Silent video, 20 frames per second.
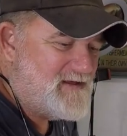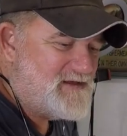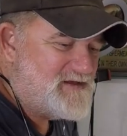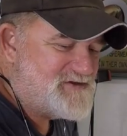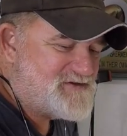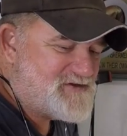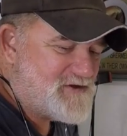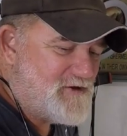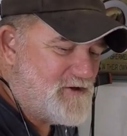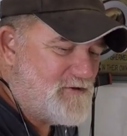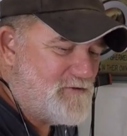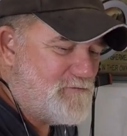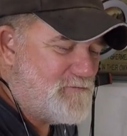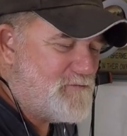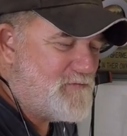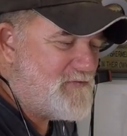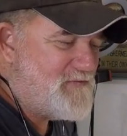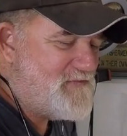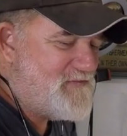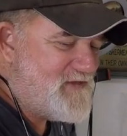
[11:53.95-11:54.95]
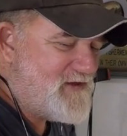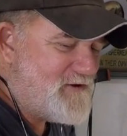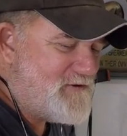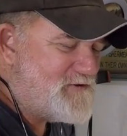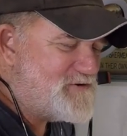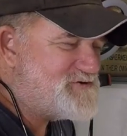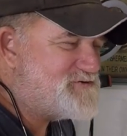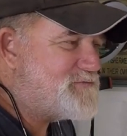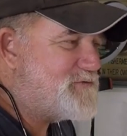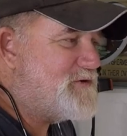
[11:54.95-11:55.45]
So
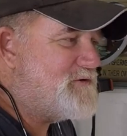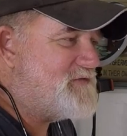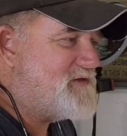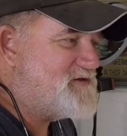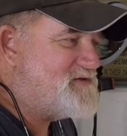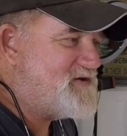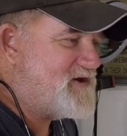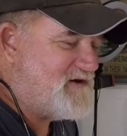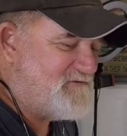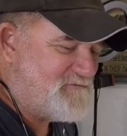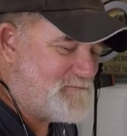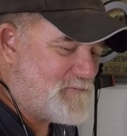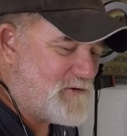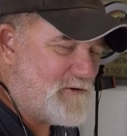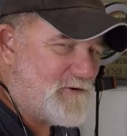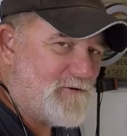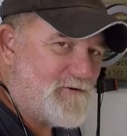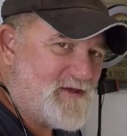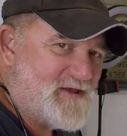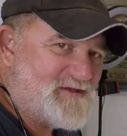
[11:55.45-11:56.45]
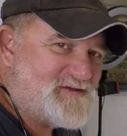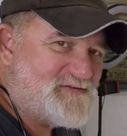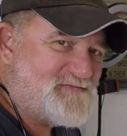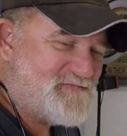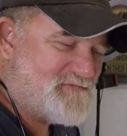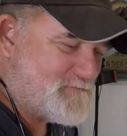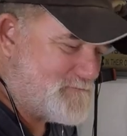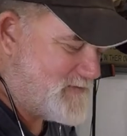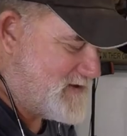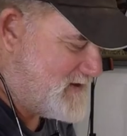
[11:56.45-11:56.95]
there's where the tough part is
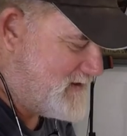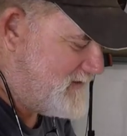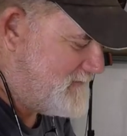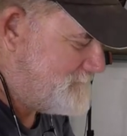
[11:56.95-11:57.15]
for me.